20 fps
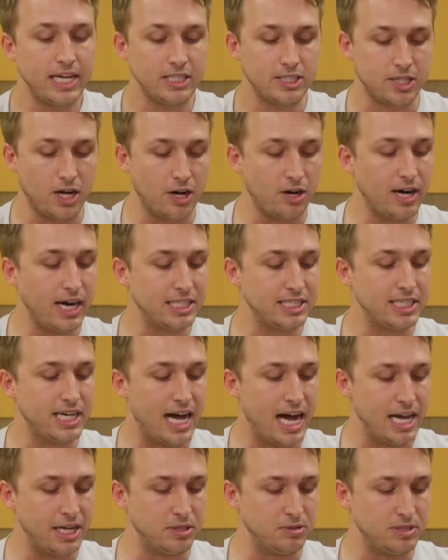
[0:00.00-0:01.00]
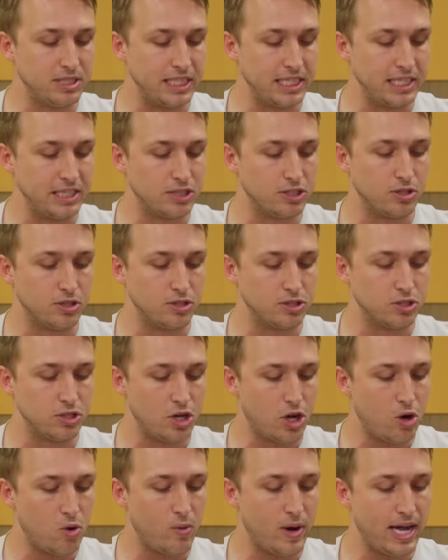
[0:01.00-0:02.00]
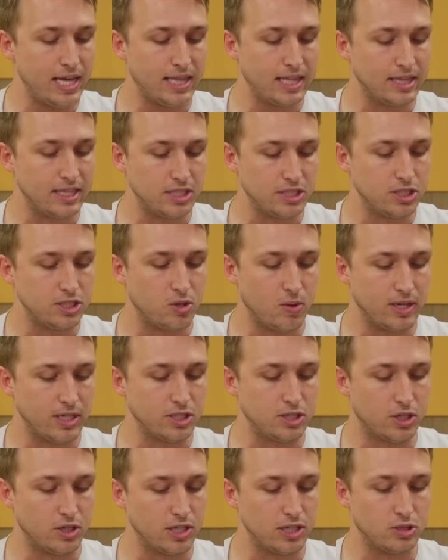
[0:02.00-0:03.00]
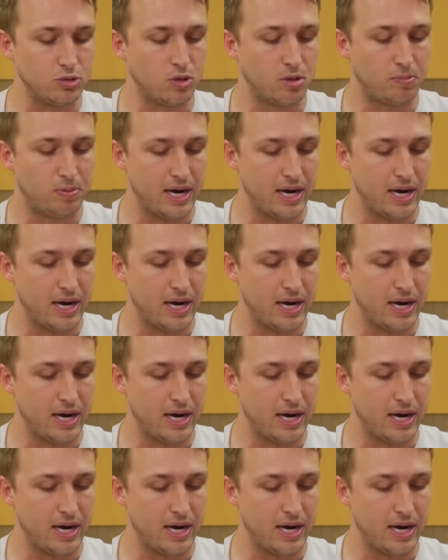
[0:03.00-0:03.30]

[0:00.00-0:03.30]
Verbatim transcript: his daughter has an IUD, so there's no way that this is going to turn into a